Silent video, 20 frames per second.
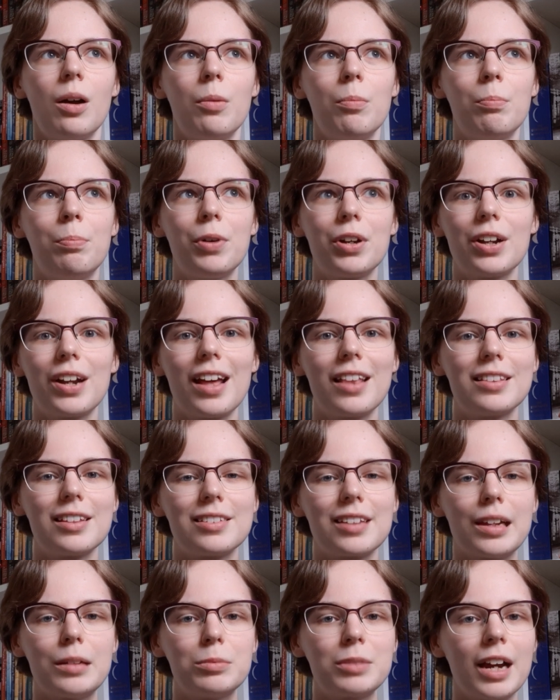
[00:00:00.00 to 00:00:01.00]
But at the
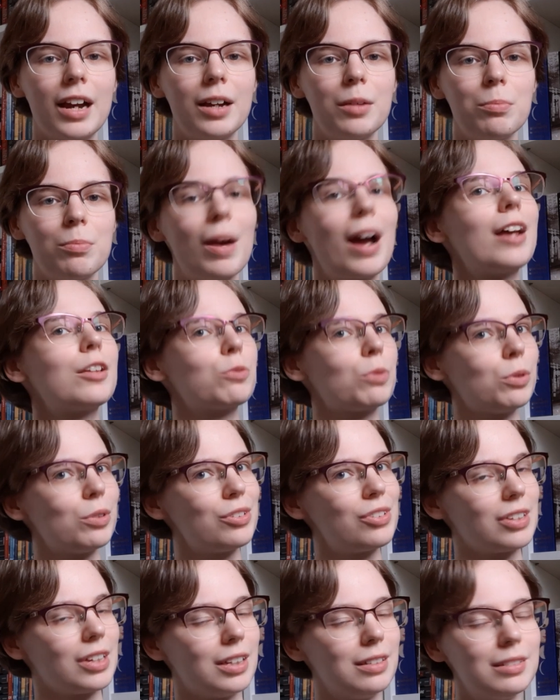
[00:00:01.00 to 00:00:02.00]
same time, as we will
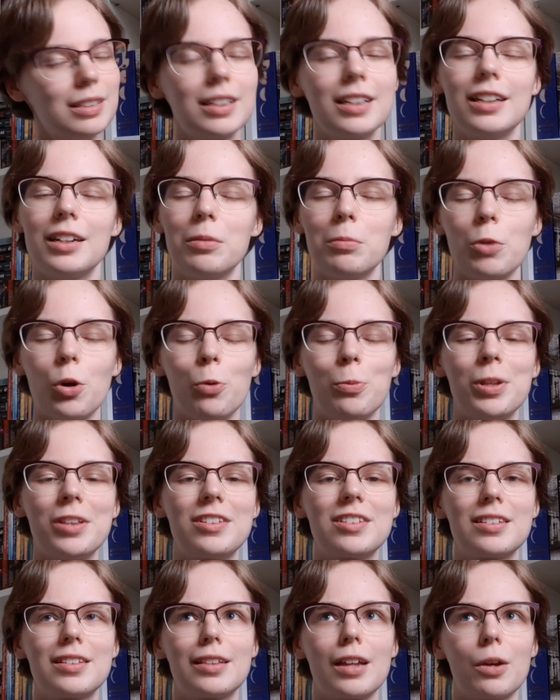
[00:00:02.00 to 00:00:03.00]
see in a moment,
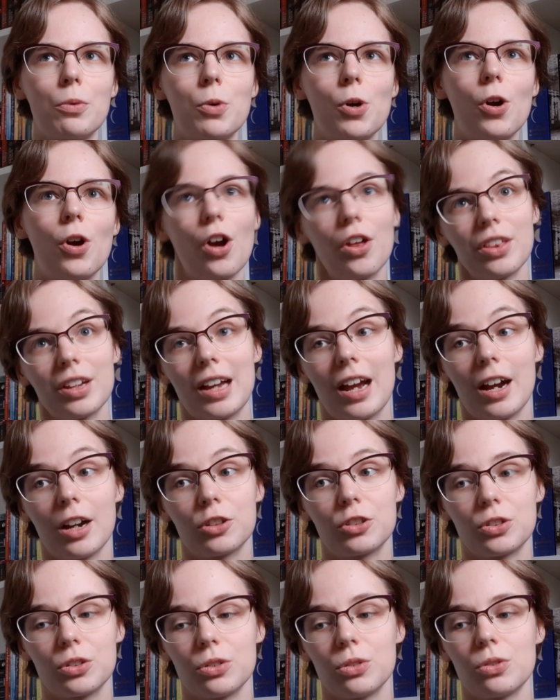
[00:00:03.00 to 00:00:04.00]
there were other
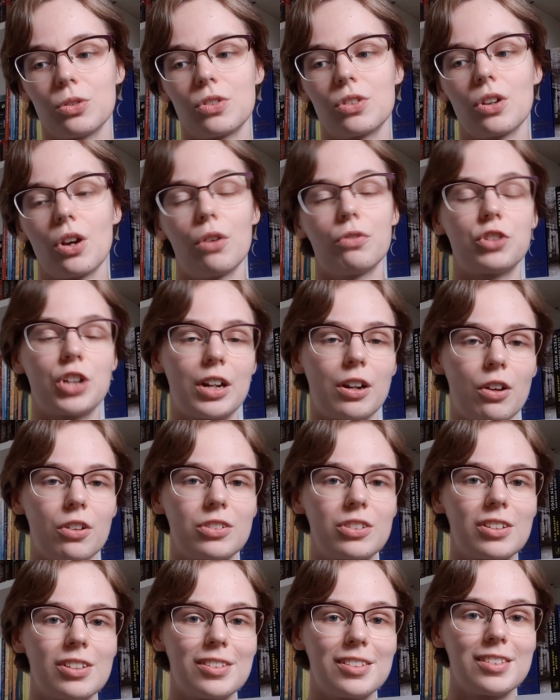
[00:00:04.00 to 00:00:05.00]
characters of Jane
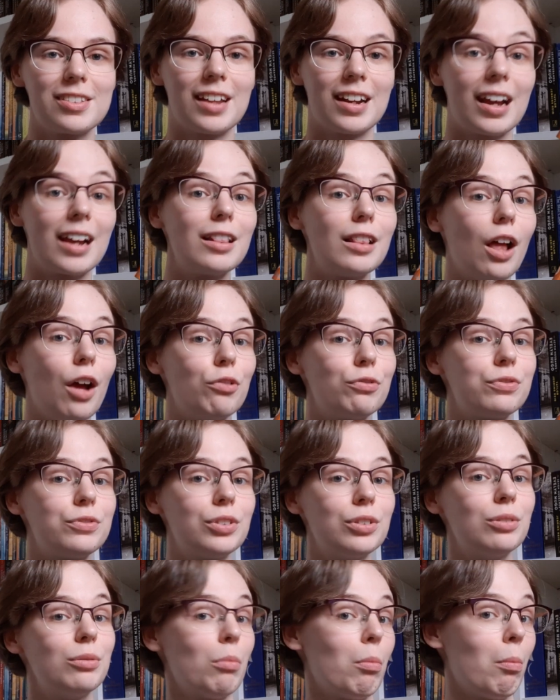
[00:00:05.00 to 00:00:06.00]
Austen's that I
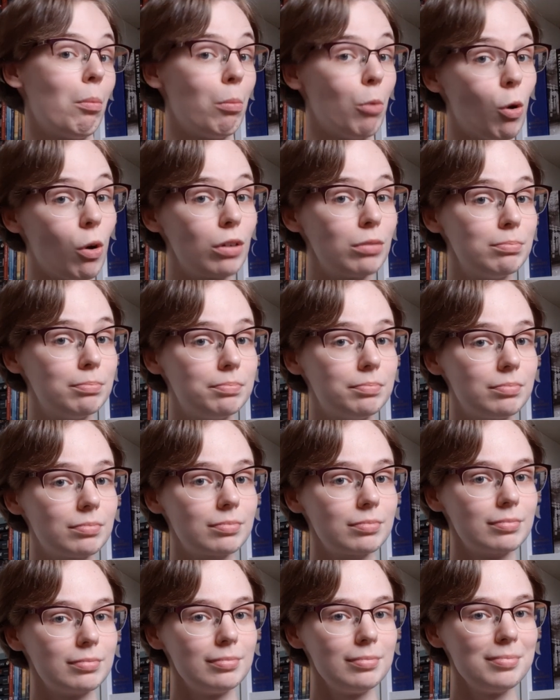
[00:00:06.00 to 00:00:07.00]
loved more.
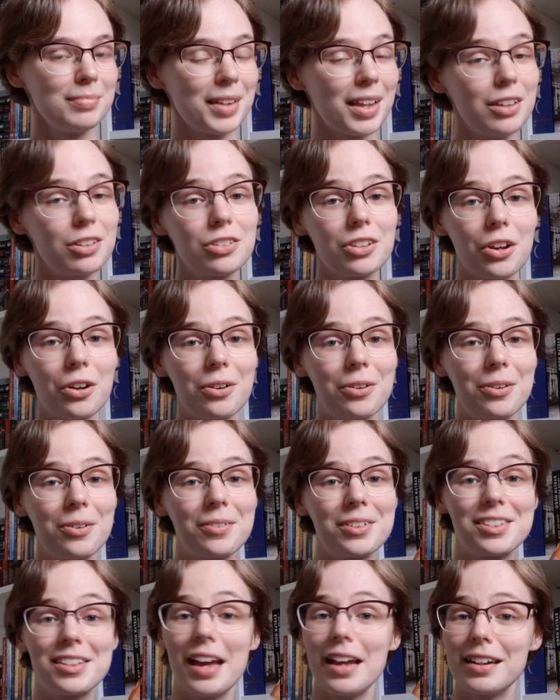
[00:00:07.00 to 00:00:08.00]
So
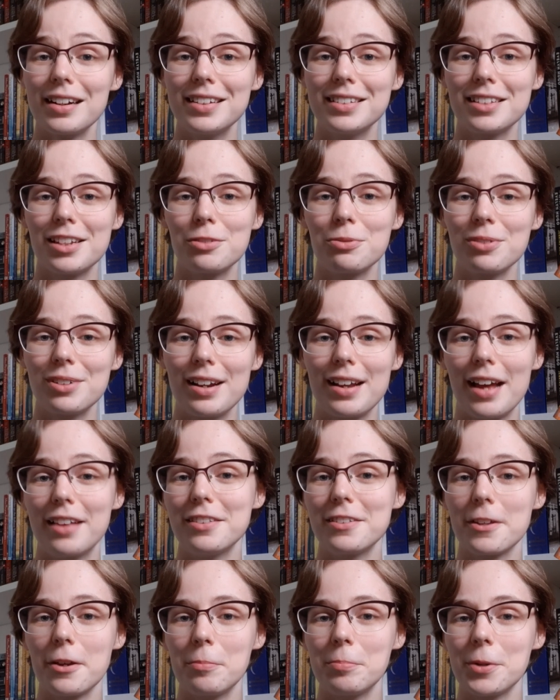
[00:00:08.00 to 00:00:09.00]
sadly, this one
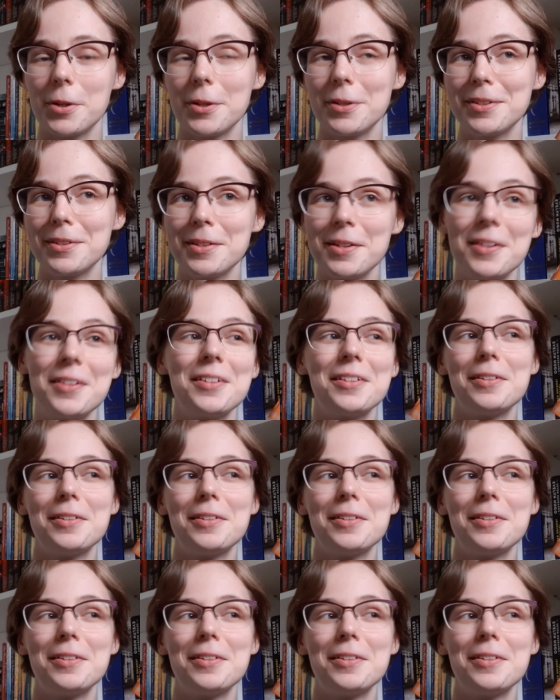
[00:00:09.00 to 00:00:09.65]
ends up on